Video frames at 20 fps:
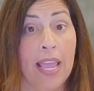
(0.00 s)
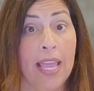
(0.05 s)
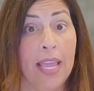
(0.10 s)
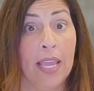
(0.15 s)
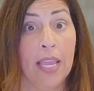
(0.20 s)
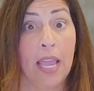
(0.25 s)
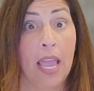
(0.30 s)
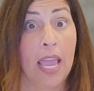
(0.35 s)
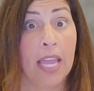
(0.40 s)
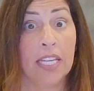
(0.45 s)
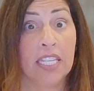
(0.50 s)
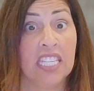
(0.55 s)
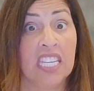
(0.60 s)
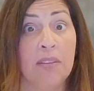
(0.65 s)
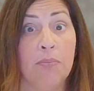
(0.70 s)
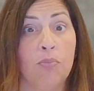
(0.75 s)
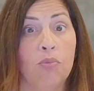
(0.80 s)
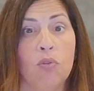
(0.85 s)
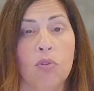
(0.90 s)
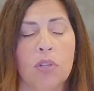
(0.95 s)
a
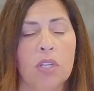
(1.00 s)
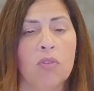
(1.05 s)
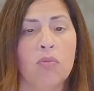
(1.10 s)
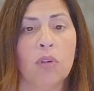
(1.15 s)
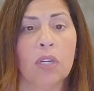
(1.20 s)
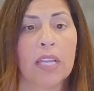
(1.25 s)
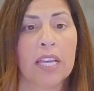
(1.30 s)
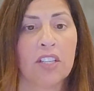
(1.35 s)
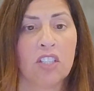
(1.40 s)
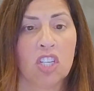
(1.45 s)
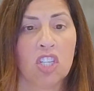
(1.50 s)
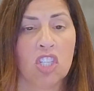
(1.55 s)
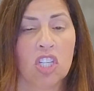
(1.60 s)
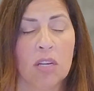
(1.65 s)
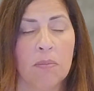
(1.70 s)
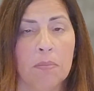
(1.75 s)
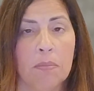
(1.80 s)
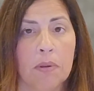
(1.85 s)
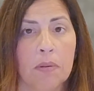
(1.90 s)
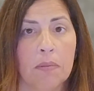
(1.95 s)
deep-rooted
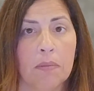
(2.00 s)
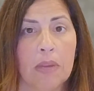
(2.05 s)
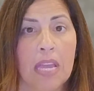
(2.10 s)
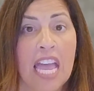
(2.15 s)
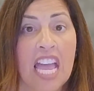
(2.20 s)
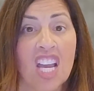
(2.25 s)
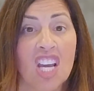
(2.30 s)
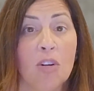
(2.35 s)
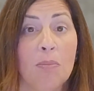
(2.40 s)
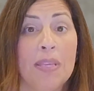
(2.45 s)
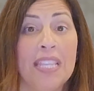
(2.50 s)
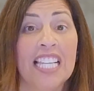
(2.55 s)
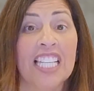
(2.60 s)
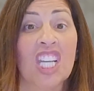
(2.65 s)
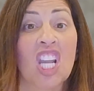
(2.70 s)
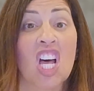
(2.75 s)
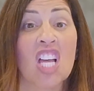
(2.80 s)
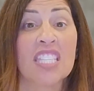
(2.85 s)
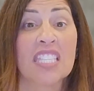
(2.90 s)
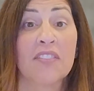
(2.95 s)
relationship. Be the
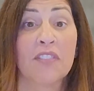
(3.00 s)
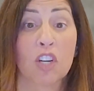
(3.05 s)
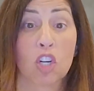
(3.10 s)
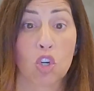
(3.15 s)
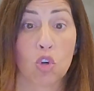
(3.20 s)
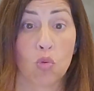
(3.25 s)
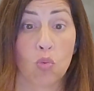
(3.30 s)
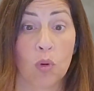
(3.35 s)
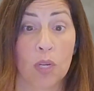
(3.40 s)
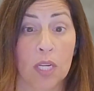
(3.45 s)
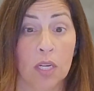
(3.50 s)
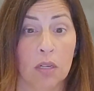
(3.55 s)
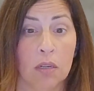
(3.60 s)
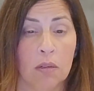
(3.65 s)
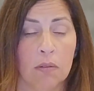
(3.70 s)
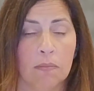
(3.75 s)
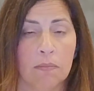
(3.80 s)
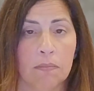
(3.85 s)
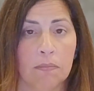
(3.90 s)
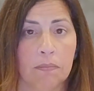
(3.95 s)
loss of a career,
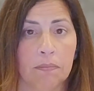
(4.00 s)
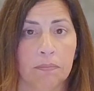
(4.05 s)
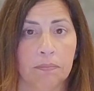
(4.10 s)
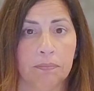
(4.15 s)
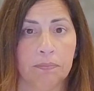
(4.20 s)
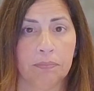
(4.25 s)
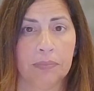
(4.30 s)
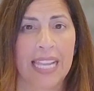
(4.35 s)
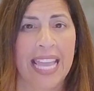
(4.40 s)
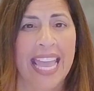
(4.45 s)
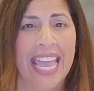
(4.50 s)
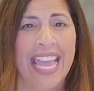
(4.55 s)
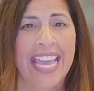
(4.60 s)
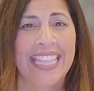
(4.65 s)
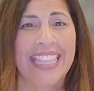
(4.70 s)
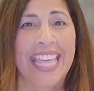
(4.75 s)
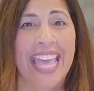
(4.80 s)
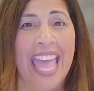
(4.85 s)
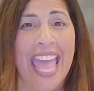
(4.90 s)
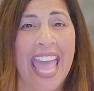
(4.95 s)

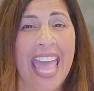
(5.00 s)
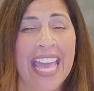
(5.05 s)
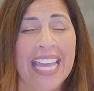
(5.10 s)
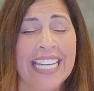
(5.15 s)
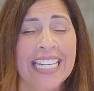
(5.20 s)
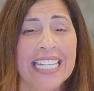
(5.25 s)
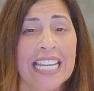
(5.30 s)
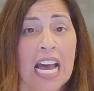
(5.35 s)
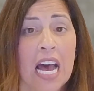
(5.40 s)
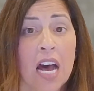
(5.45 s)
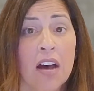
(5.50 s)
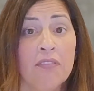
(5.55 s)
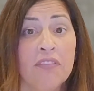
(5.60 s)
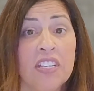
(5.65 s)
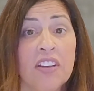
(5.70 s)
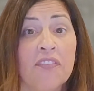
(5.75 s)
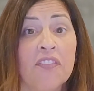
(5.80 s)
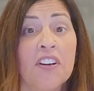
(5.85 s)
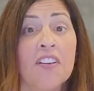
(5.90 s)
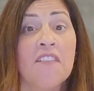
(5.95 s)
the end of
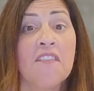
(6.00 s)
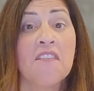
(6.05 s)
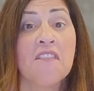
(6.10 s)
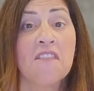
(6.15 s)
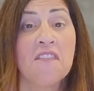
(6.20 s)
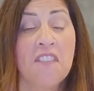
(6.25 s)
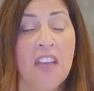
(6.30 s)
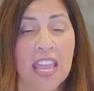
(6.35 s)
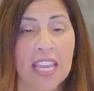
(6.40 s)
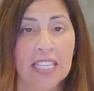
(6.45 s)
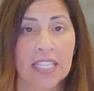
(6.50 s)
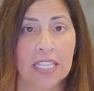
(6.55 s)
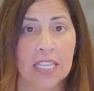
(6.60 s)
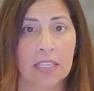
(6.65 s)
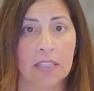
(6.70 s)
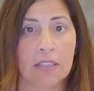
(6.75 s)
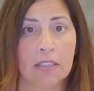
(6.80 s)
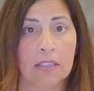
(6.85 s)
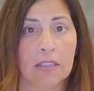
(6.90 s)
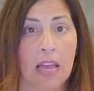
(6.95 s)
different
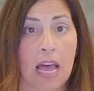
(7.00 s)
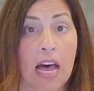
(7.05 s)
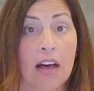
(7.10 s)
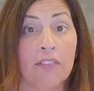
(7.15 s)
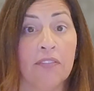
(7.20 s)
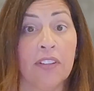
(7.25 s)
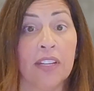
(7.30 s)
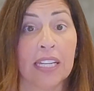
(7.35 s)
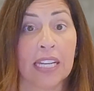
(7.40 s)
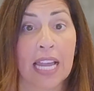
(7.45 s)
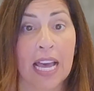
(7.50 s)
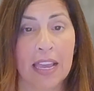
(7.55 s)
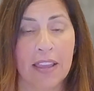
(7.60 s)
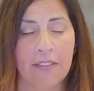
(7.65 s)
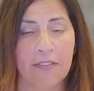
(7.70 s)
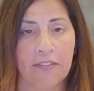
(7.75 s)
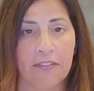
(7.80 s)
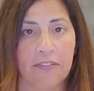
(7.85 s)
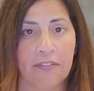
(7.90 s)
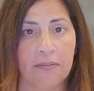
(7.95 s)
phases of
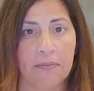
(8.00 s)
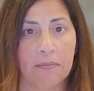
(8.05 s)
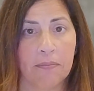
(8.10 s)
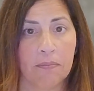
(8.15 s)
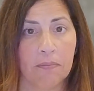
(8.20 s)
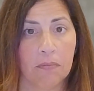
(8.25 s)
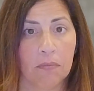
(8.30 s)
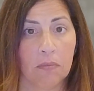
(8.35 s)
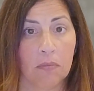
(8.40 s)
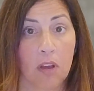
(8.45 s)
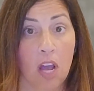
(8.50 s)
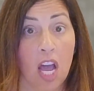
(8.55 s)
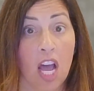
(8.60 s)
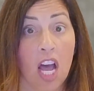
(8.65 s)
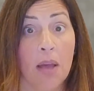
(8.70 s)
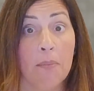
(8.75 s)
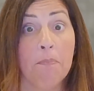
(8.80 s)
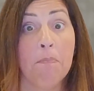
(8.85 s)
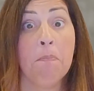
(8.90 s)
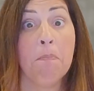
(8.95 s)
life.
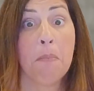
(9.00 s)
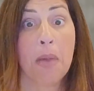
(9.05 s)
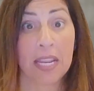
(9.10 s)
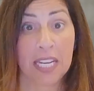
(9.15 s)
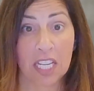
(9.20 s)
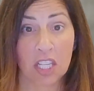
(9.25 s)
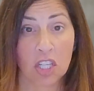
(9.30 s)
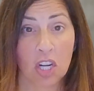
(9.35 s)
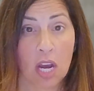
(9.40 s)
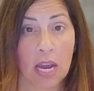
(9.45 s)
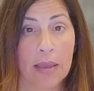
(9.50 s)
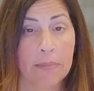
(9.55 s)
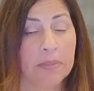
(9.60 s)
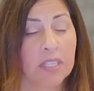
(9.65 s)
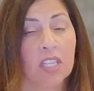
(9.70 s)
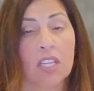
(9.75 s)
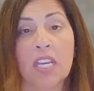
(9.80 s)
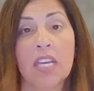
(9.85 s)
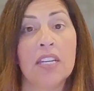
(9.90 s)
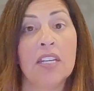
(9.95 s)
Many times
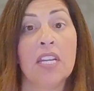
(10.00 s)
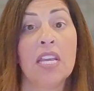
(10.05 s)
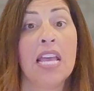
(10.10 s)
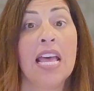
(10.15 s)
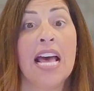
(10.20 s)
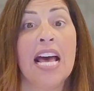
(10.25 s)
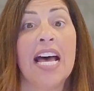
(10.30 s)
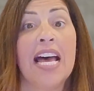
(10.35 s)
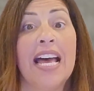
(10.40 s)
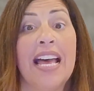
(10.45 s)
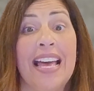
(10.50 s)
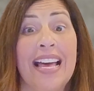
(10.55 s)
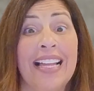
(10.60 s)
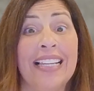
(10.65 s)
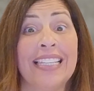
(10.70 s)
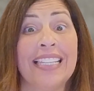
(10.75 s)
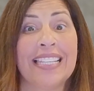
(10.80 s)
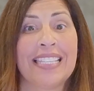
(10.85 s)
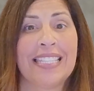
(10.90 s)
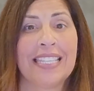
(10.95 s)
can
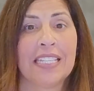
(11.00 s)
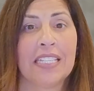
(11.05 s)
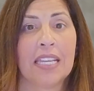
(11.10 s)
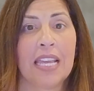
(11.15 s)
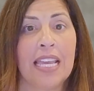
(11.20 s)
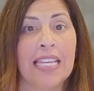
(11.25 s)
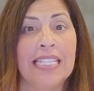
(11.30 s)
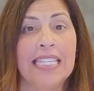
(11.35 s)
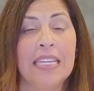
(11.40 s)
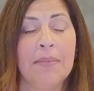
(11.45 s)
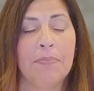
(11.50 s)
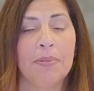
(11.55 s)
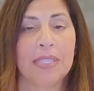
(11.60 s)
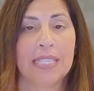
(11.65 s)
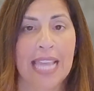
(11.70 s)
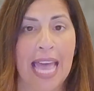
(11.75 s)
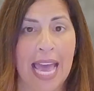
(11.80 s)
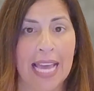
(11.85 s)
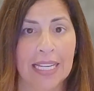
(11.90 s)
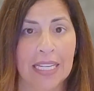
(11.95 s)
elicit a deep
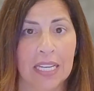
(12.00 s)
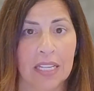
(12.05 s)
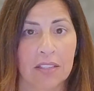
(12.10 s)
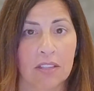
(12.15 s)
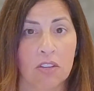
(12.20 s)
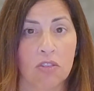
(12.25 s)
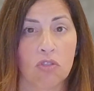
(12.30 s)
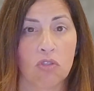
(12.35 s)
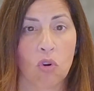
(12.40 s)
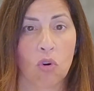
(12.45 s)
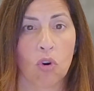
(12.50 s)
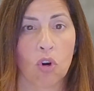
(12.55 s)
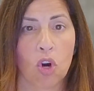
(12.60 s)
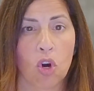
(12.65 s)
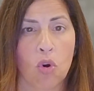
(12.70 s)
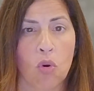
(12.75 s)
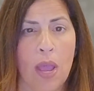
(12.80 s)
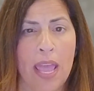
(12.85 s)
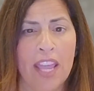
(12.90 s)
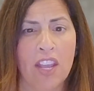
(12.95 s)
sadness, a
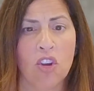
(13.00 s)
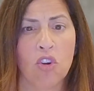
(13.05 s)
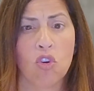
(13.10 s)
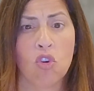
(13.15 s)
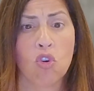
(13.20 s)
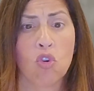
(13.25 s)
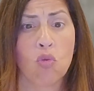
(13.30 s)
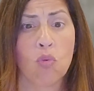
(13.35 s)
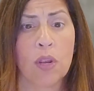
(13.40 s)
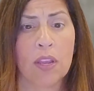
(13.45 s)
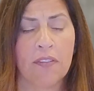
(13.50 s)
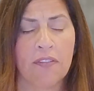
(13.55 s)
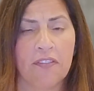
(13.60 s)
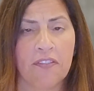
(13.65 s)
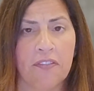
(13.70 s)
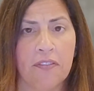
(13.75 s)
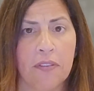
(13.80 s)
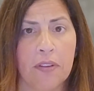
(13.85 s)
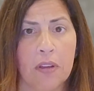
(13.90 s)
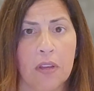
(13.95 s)
sorrow, a
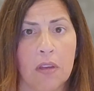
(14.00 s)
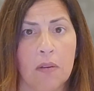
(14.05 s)
grief.